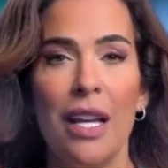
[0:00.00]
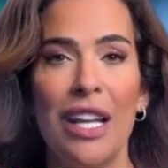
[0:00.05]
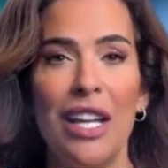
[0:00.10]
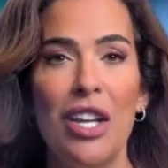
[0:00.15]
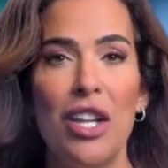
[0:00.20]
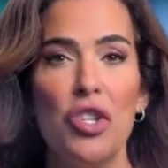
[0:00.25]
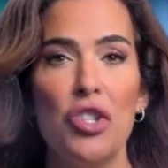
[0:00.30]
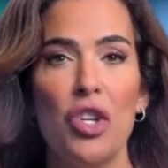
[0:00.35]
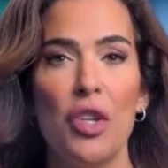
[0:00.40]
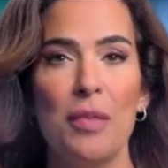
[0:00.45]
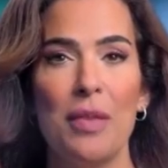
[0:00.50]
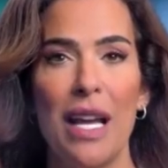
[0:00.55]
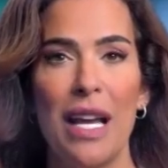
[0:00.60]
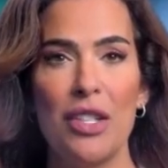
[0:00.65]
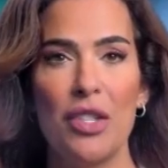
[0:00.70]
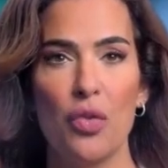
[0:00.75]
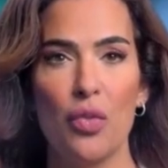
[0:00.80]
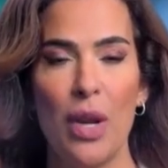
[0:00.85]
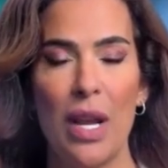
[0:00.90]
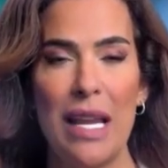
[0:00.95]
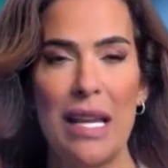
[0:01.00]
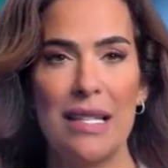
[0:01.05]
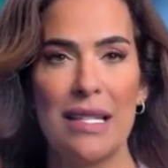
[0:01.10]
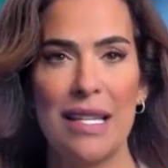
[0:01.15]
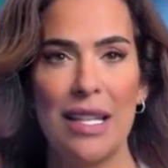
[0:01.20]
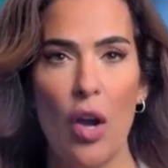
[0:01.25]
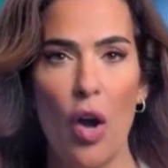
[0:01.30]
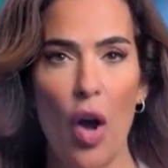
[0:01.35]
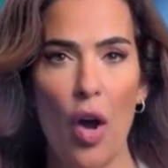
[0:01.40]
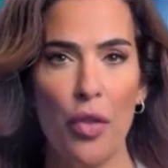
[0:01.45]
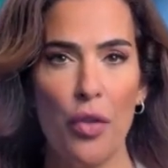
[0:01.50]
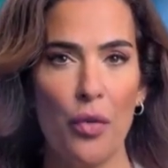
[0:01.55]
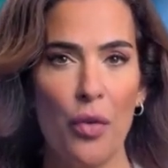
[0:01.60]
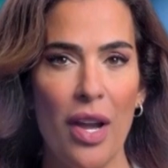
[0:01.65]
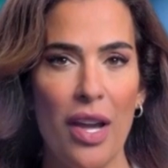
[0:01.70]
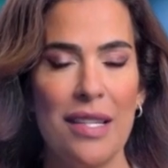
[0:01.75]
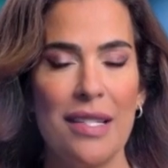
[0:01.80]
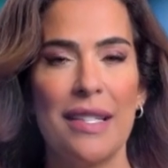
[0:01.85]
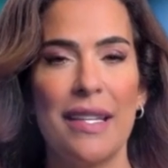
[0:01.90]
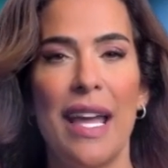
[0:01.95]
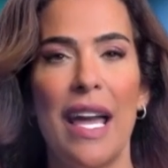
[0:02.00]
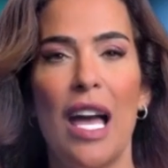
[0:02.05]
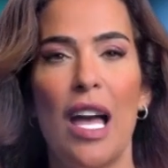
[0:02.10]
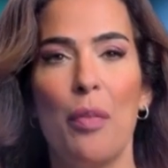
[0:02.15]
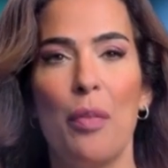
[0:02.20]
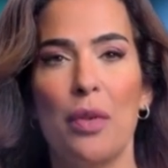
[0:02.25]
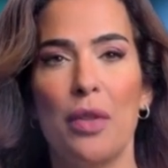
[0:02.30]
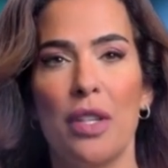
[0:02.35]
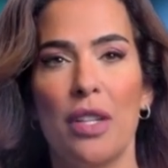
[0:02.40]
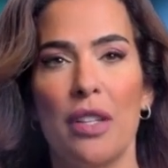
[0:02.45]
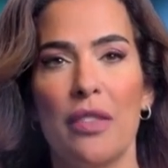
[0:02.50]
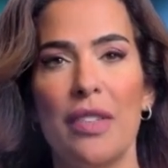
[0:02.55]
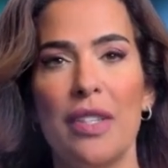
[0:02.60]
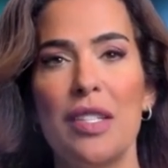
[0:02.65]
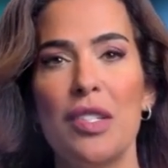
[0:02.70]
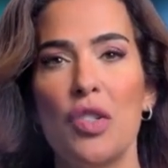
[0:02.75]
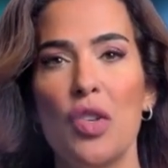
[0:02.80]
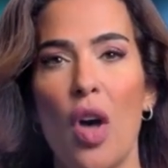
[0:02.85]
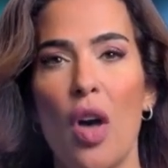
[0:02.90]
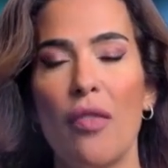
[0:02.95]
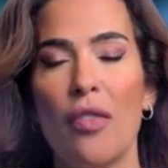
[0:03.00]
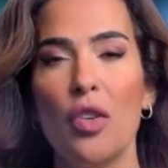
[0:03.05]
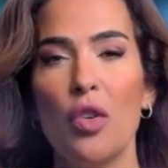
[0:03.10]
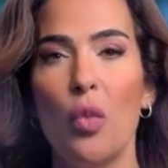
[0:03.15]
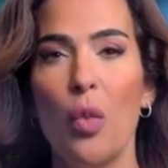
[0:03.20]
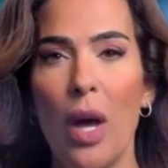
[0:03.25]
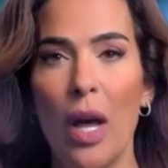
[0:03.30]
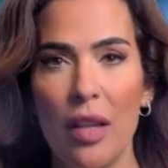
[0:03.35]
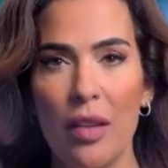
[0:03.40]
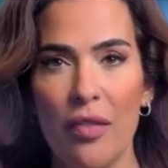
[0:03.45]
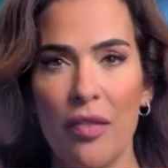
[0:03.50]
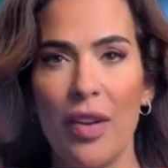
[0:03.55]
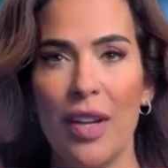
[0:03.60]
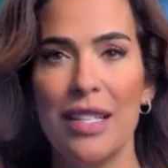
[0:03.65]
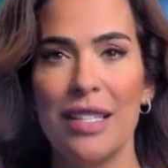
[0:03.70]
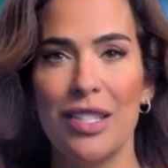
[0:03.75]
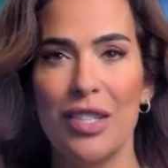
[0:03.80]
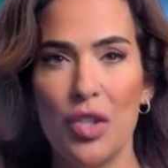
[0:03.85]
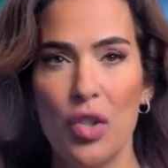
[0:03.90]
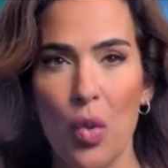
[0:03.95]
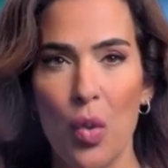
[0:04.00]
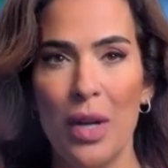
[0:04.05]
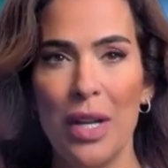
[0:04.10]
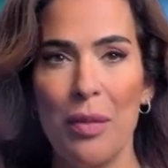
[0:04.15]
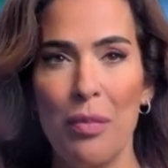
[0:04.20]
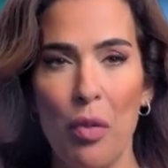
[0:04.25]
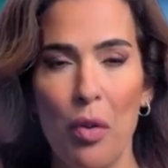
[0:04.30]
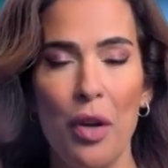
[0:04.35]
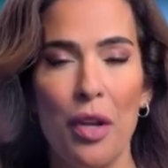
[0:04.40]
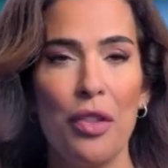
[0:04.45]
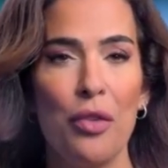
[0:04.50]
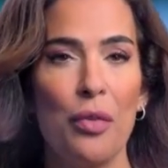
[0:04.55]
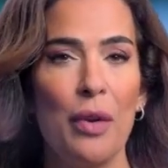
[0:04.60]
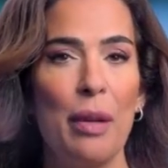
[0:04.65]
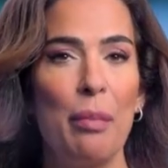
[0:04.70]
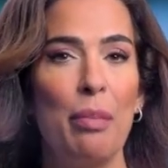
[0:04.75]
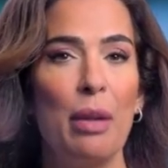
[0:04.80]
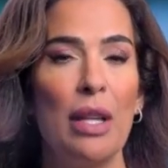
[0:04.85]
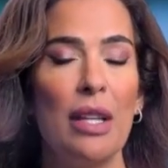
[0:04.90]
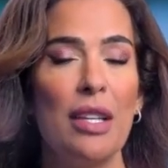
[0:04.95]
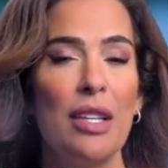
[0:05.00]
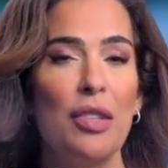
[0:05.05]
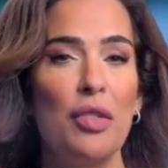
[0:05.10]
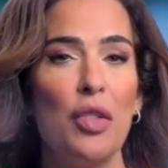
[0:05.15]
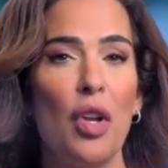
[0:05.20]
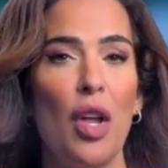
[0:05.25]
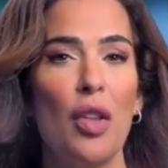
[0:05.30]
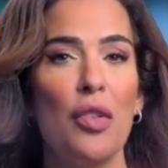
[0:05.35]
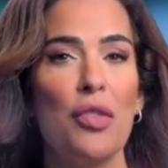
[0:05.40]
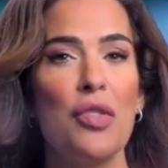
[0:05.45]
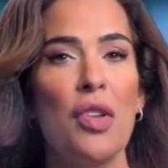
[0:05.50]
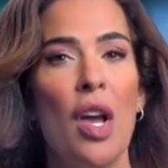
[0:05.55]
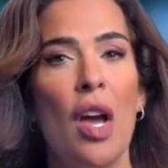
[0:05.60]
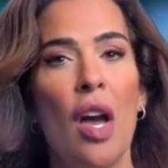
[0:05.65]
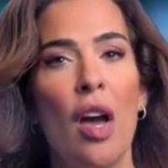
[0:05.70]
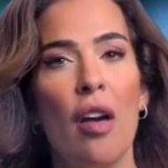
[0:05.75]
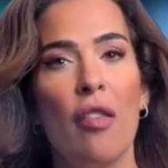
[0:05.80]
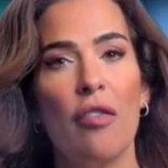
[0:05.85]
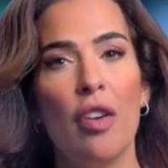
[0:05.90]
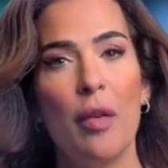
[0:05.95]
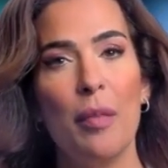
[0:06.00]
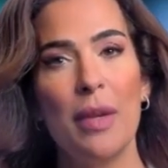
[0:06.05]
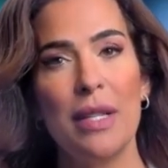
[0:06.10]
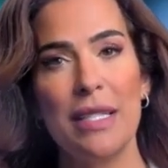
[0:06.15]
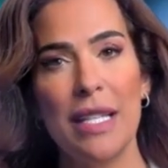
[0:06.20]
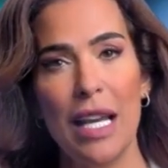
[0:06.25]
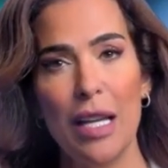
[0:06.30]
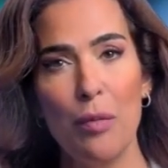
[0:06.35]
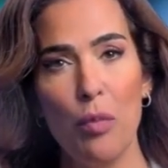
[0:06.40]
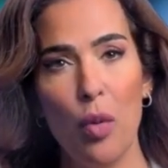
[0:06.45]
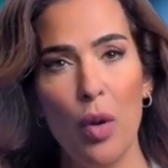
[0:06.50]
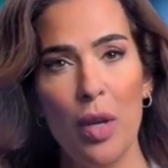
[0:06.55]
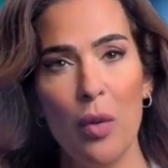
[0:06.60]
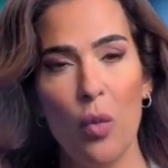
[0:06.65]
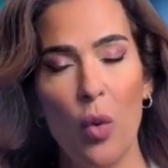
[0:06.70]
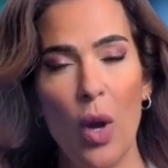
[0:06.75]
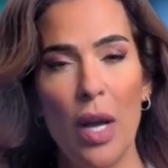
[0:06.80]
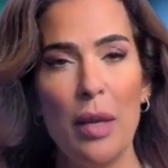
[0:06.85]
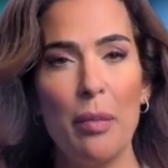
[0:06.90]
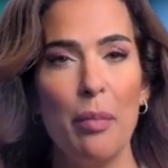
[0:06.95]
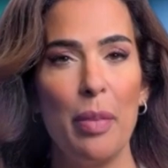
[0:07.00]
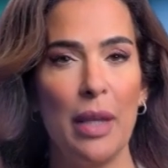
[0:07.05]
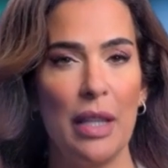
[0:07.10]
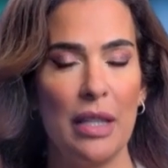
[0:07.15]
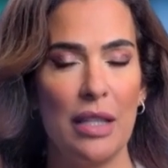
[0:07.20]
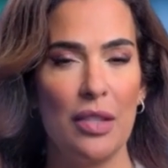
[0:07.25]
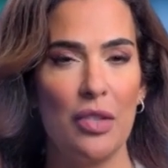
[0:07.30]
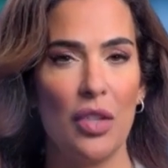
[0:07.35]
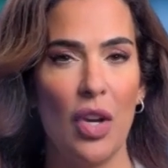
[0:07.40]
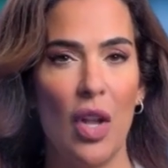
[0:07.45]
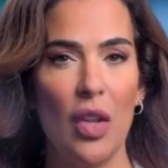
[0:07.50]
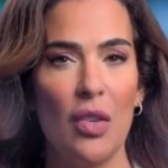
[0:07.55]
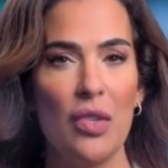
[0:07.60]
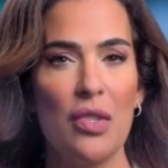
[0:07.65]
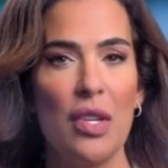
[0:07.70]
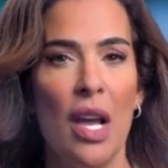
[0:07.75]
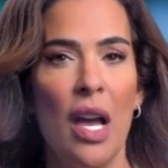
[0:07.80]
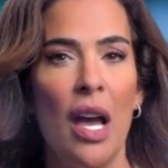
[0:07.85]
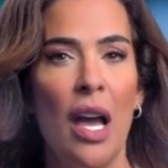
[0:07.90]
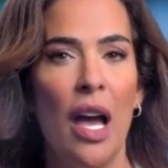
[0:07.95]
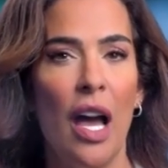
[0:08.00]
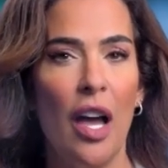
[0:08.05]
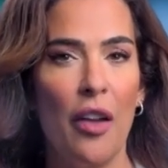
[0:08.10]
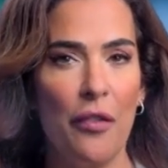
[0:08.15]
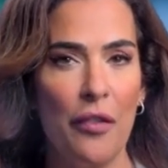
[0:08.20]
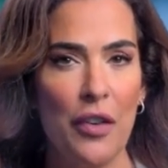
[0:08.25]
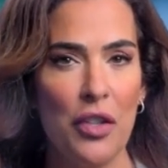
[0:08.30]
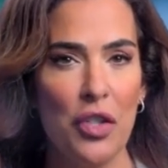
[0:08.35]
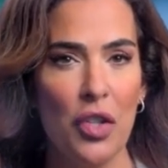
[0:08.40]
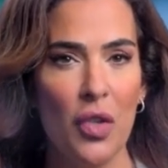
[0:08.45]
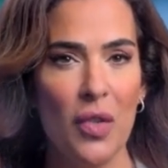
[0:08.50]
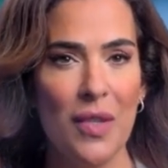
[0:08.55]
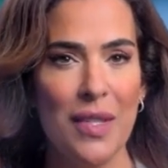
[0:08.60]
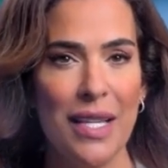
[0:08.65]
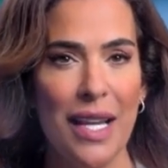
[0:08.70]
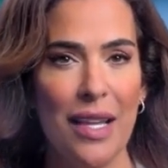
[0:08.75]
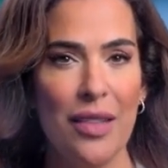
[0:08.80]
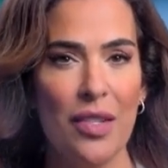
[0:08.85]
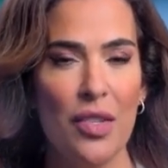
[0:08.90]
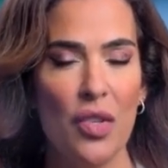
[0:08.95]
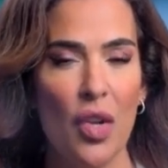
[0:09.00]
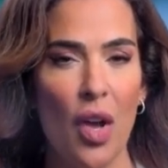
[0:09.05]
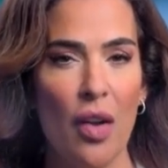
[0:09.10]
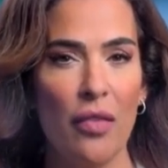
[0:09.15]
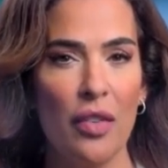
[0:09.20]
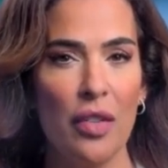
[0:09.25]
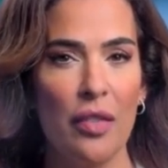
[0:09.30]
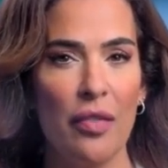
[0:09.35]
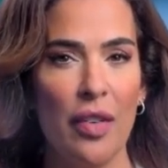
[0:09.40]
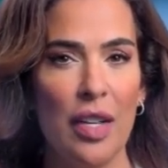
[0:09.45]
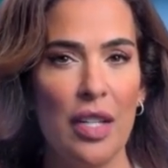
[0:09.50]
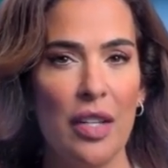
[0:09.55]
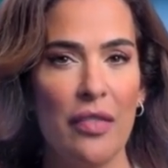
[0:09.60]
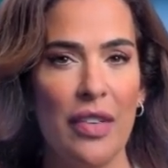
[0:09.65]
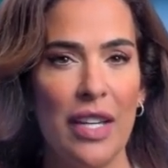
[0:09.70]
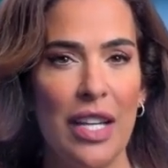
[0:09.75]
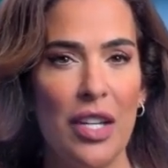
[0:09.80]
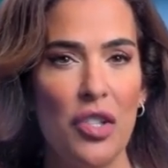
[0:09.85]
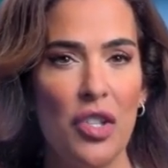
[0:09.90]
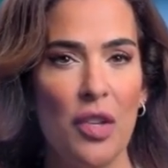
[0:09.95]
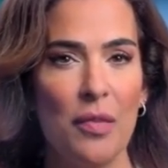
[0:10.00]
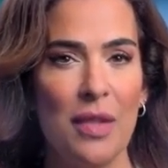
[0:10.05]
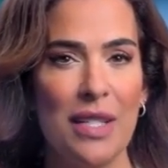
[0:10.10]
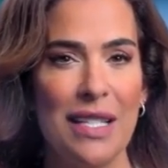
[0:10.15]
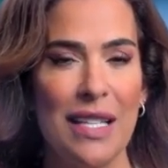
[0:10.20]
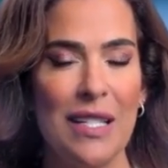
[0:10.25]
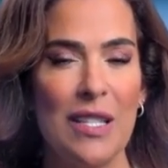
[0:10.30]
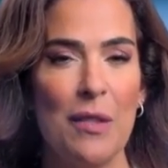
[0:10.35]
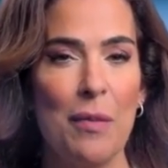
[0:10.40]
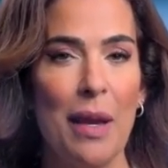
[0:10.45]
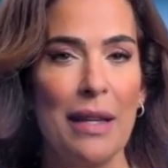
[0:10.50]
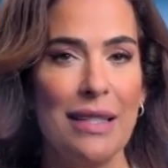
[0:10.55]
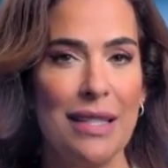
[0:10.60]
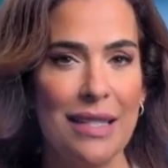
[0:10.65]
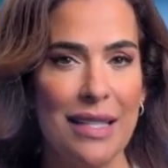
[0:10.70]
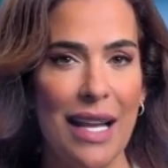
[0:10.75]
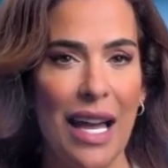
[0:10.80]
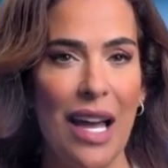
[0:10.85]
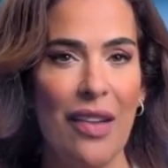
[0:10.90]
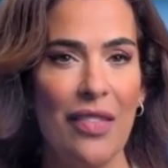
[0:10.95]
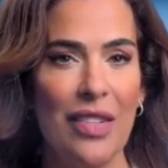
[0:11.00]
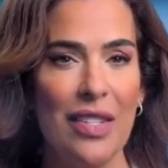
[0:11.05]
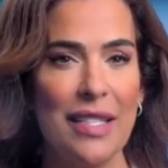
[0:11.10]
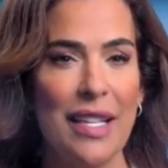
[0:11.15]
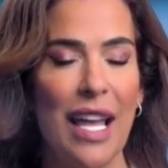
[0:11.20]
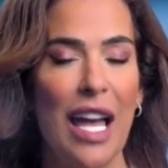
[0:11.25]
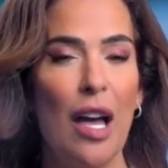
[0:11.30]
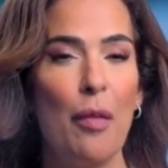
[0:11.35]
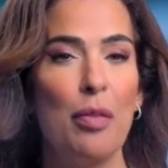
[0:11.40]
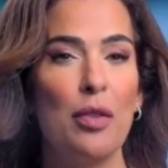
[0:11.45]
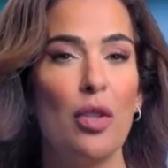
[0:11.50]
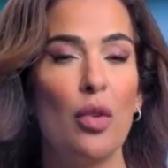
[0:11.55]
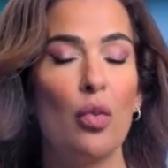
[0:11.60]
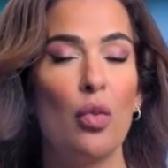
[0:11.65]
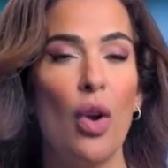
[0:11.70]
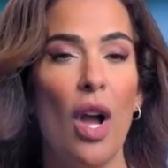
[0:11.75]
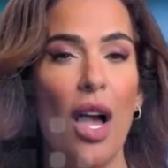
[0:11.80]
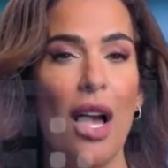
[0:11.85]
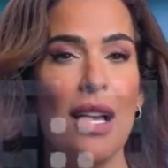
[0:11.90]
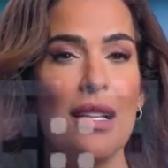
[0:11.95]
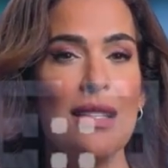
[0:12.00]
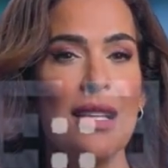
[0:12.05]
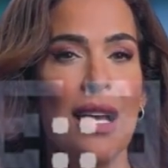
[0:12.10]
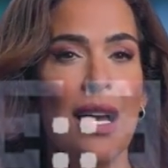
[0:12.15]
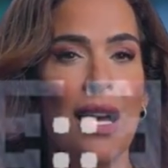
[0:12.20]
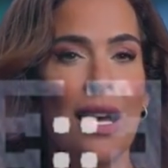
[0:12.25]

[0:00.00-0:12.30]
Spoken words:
Egypt has raised the authorized capital of its sovereign wealth fund to $20.3 billion from $10.1 billion. Officials say the sovereign fund of Egypt is expected to have its capital rise